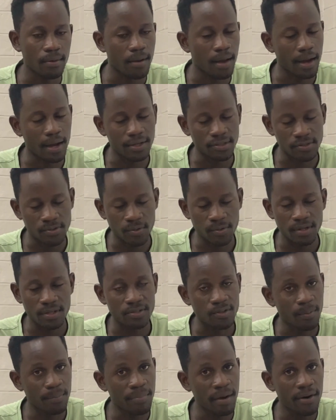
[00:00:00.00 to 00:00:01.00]

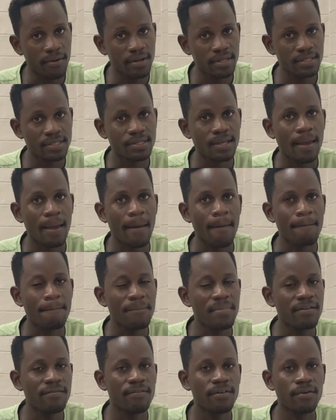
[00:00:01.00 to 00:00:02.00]
so parents,
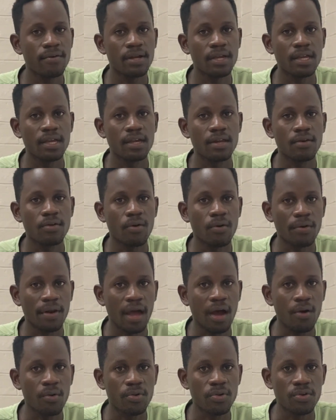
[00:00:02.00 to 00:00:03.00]
be very keen on
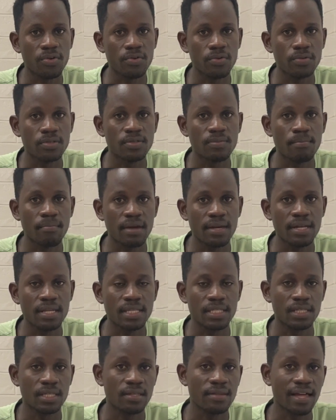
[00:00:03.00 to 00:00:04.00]
how you use
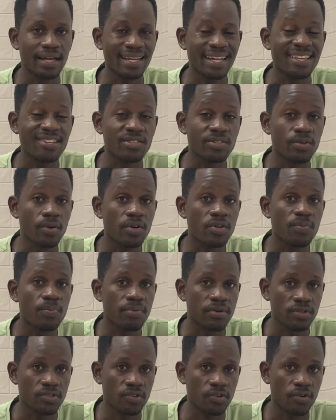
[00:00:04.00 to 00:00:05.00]
medicine that is not
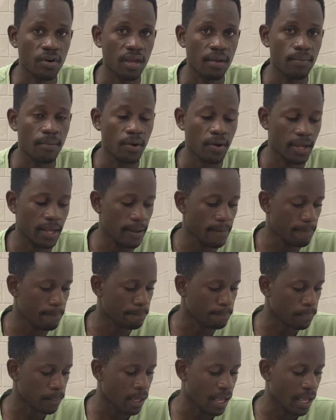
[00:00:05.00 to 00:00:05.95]
prescribed, okay?